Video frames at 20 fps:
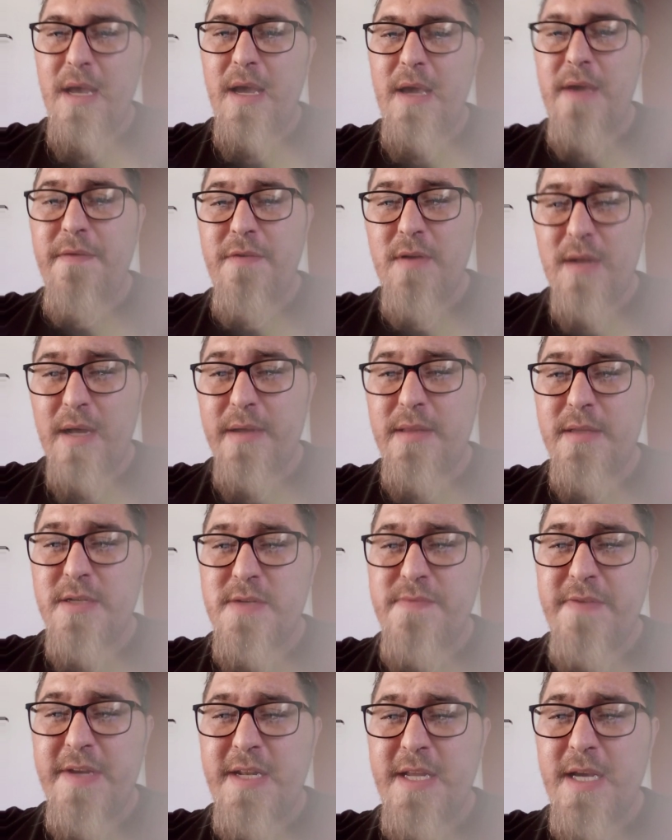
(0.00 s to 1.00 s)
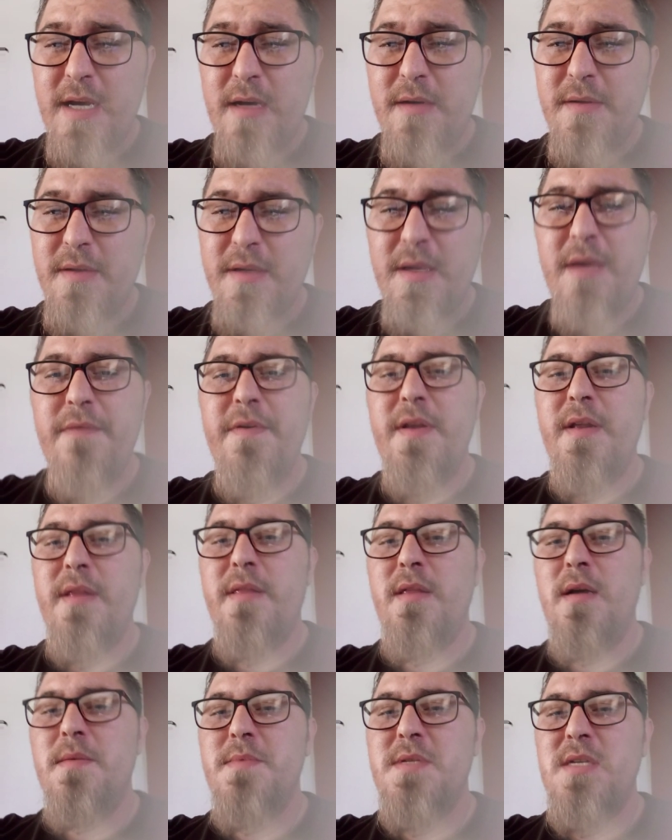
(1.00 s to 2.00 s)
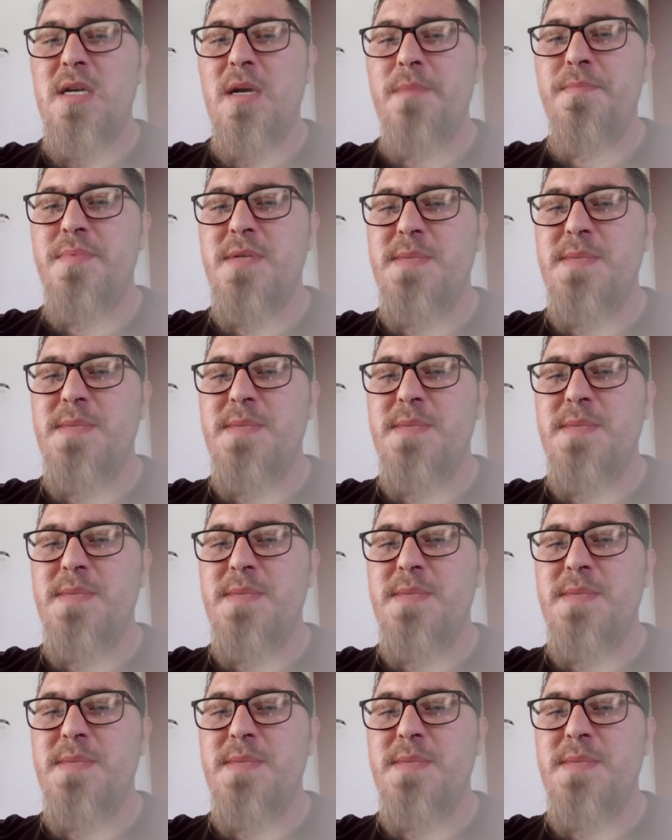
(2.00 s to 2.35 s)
If you like this video, give it a thumbs up,